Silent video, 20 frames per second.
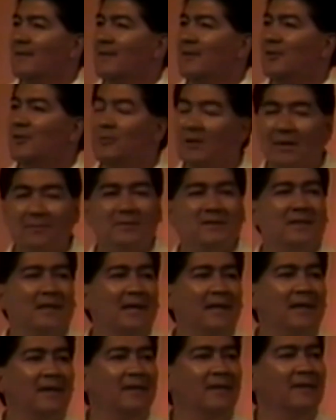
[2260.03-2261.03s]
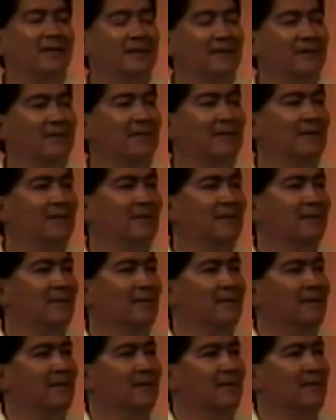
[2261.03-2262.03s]
You know what I'm saying?
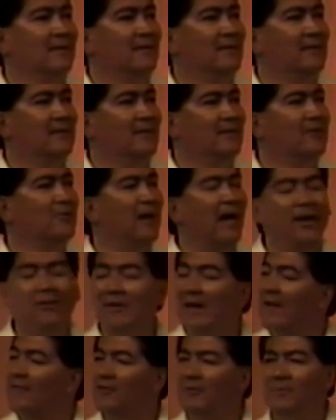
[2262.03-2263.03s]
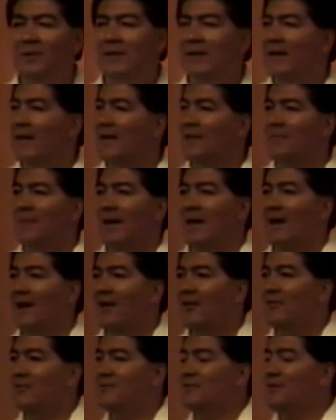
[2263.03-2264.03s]
You know, I don't have to be the head of my
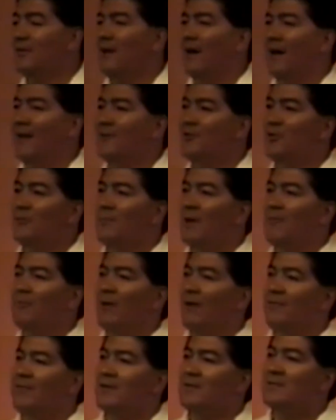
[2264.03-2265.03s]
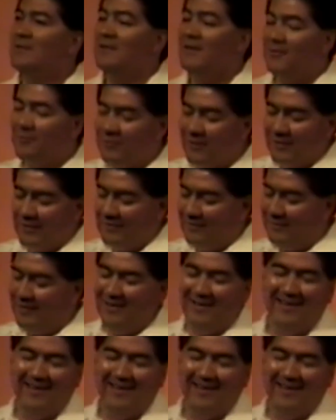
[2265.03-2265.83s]
house. You know, I told my wife yesterday where